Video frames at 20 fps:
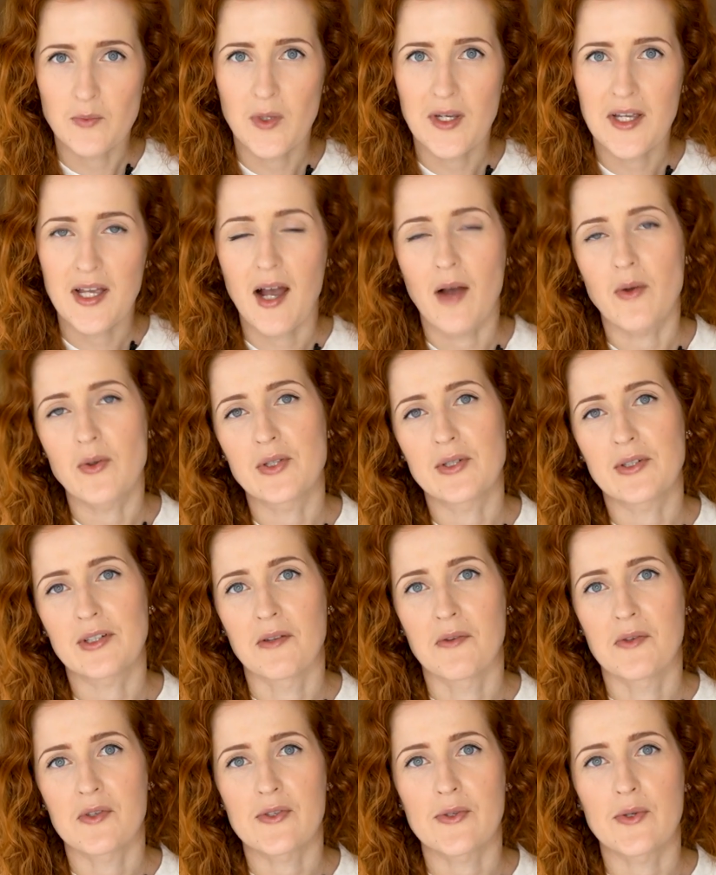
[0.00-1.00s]
way how you
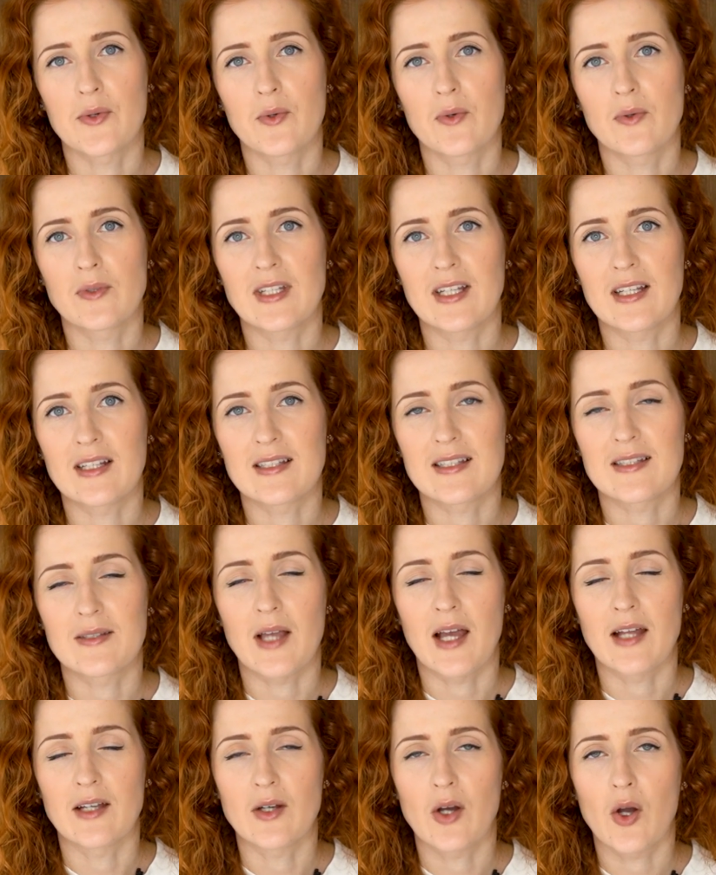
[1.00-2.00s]
can sew knits
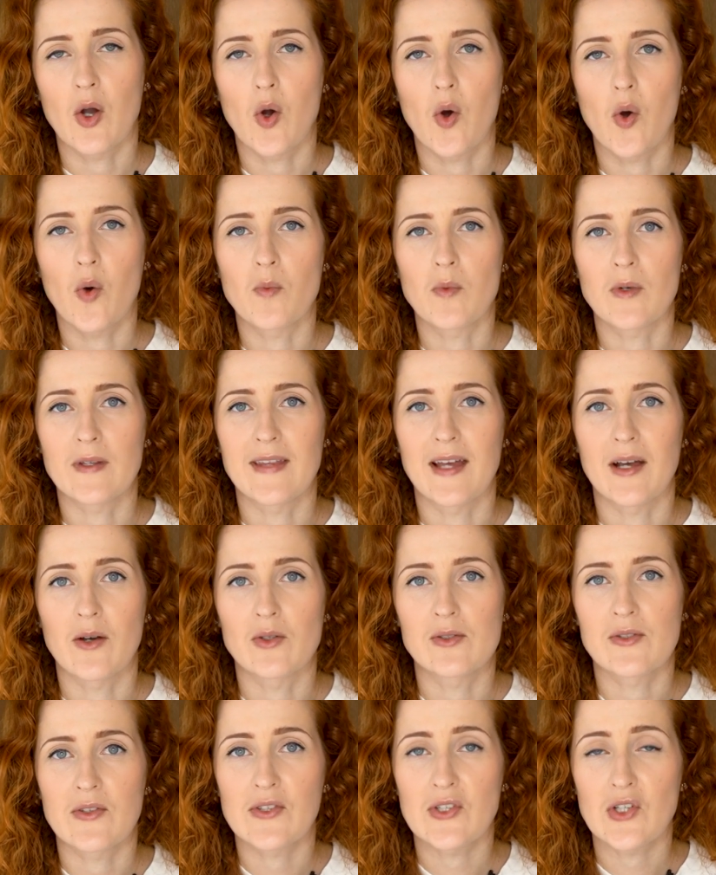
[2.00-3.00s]
at home
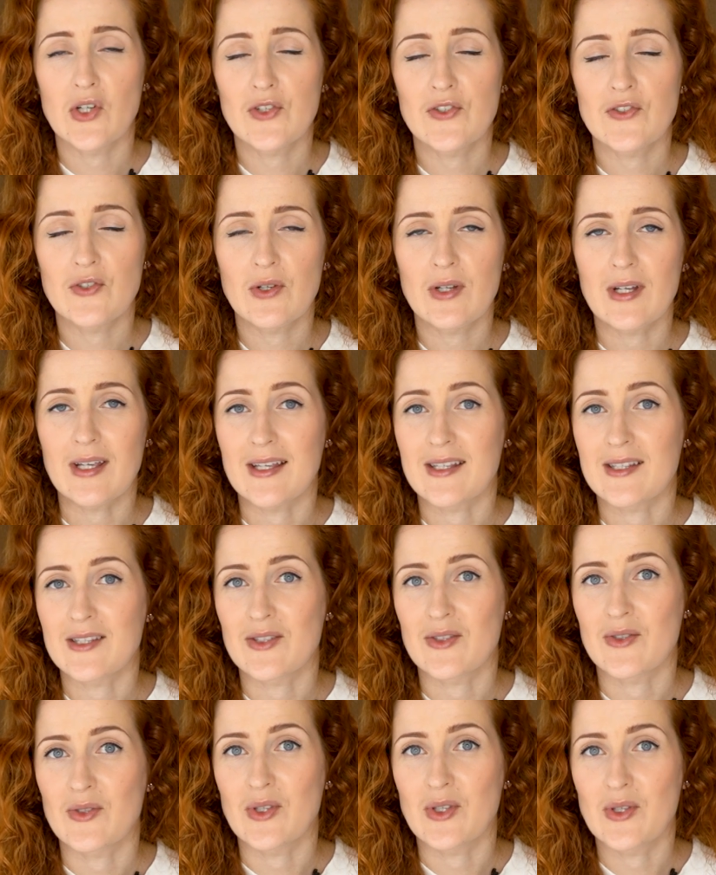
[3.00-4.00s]
without serger
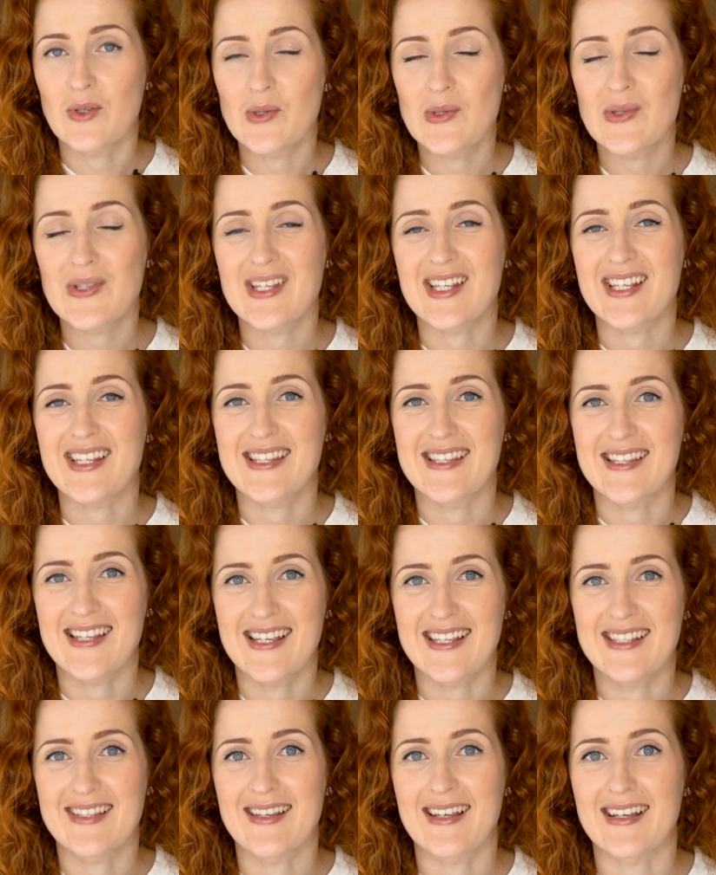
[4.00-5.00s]
is to use
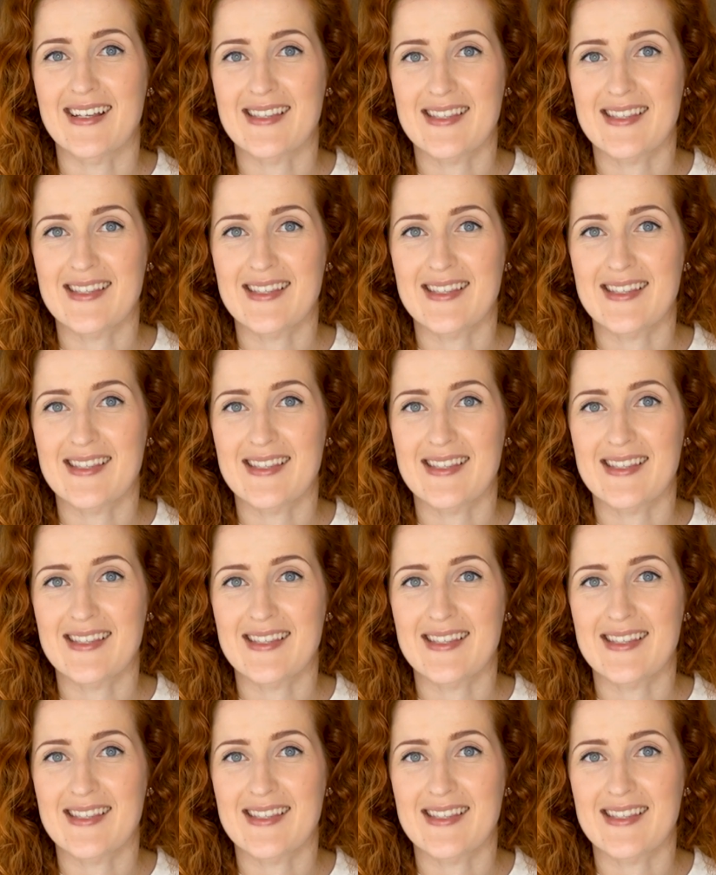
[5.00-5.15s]
zigzag